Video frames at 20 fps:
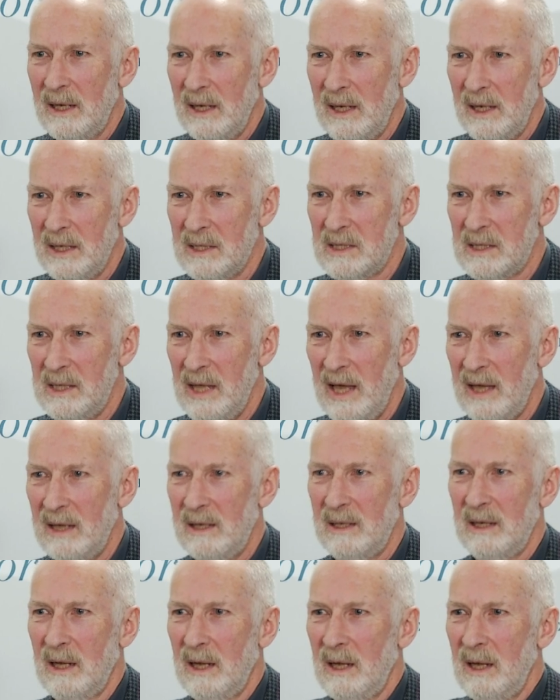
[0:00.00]
is that
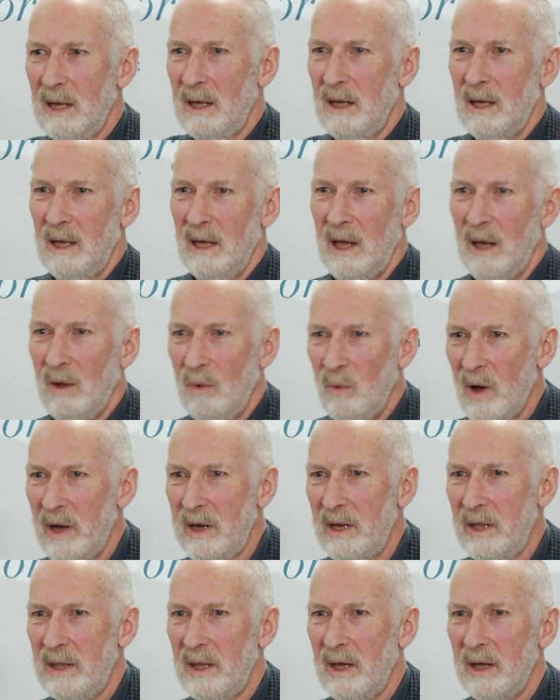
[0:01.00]
uh,
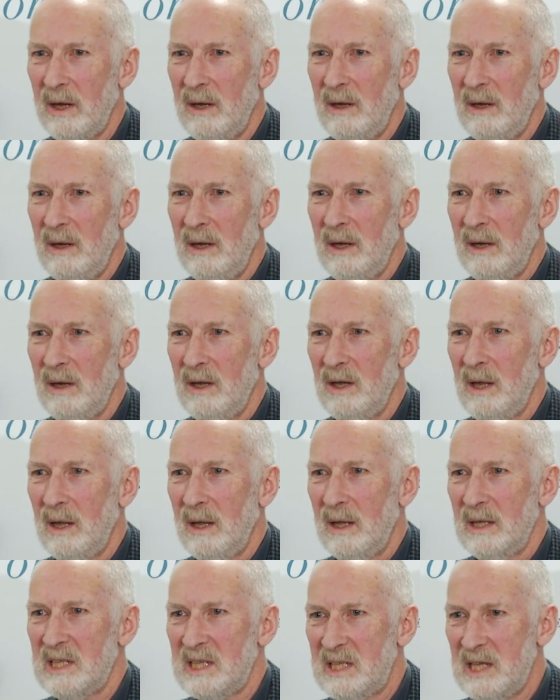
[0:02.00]
one of the
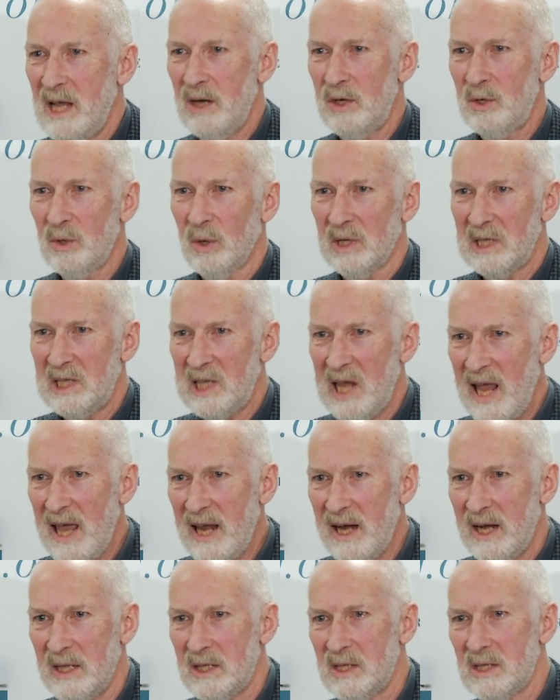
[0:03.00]
central
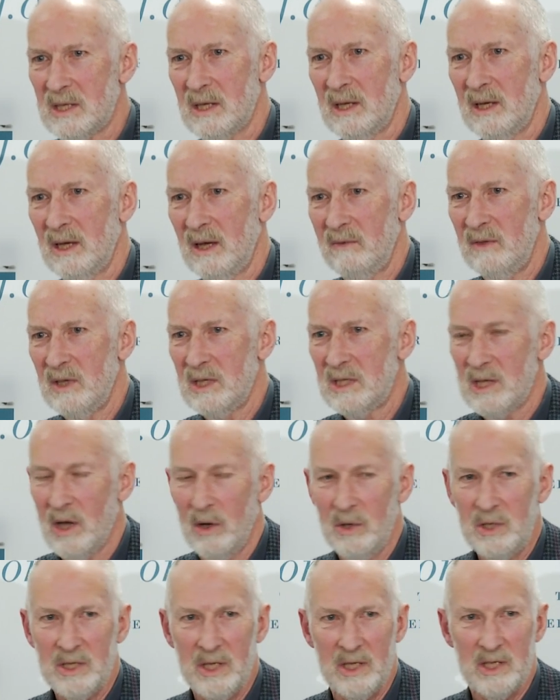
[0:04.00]
tenets of the
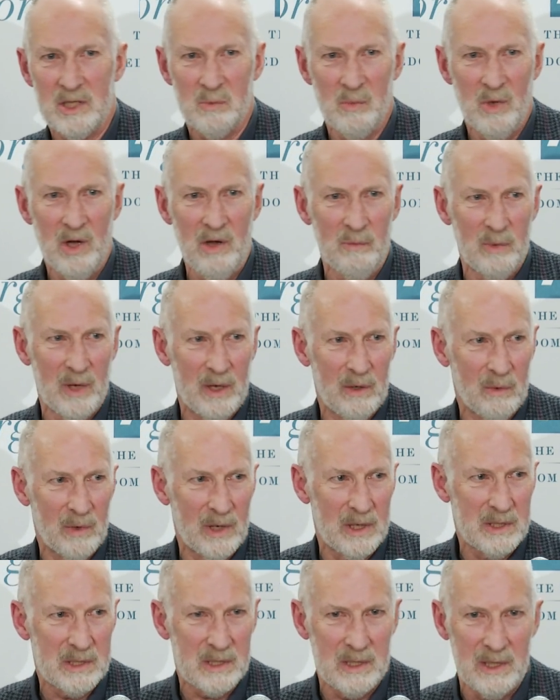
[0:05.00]
socialist movement
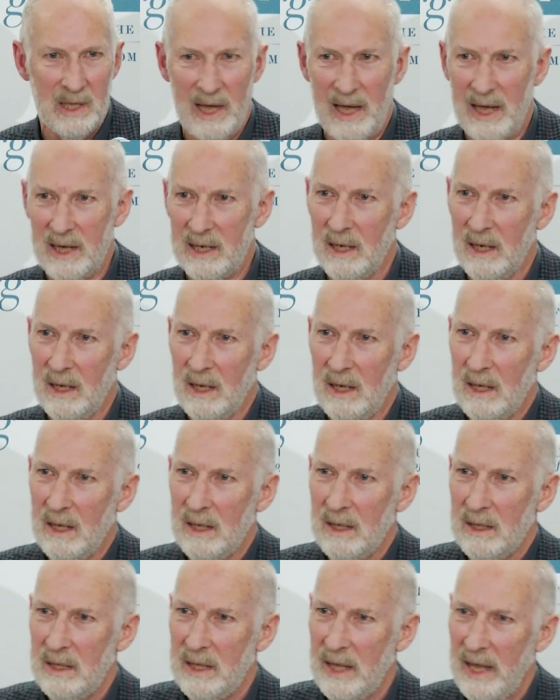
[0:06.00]
was that,
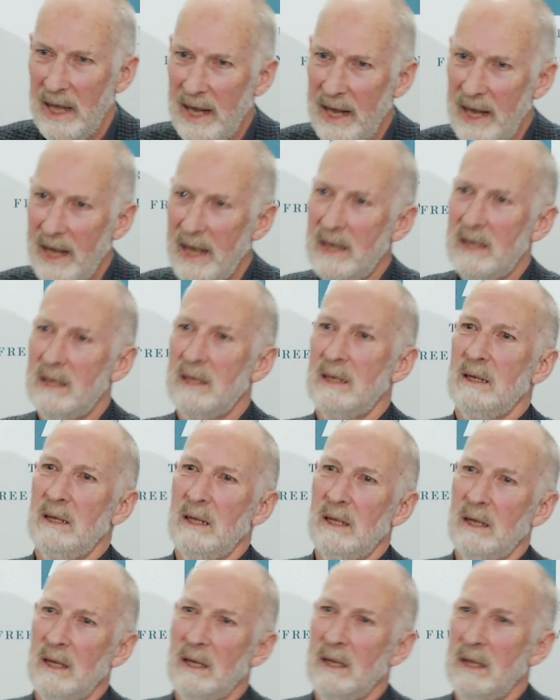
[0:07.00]
that
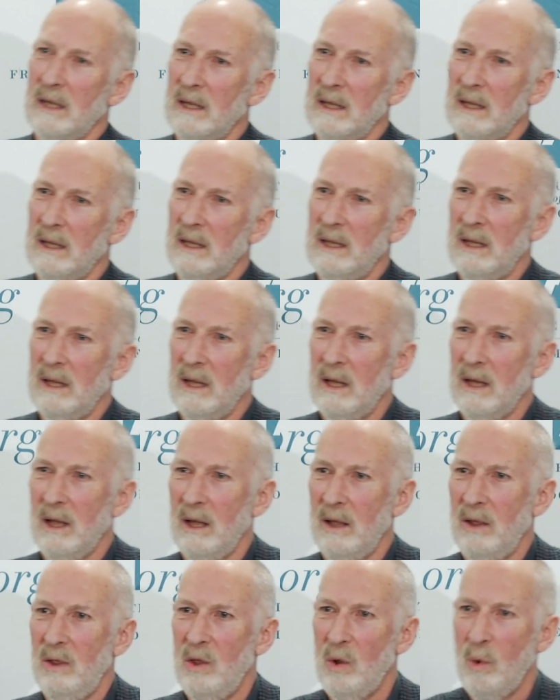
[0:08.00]
uh,
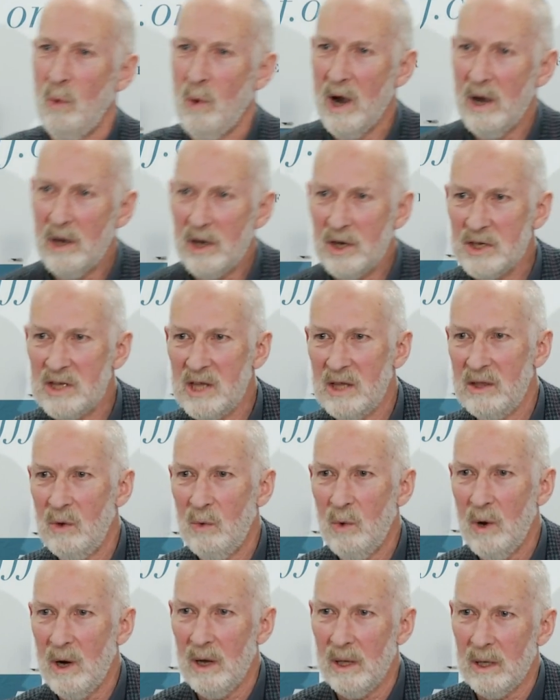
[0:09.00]
the workers of the
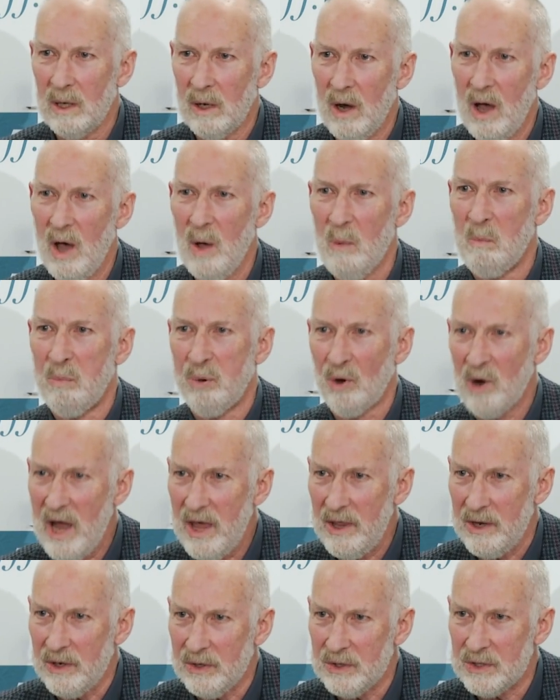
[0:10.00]
world are all
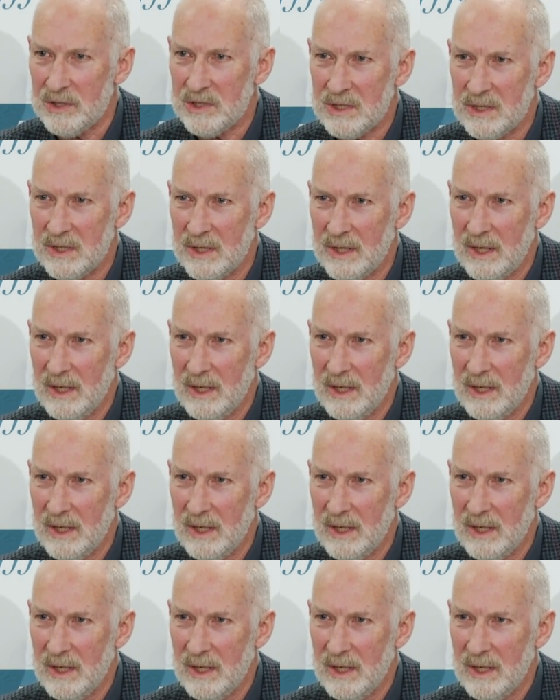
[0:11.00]
brothers.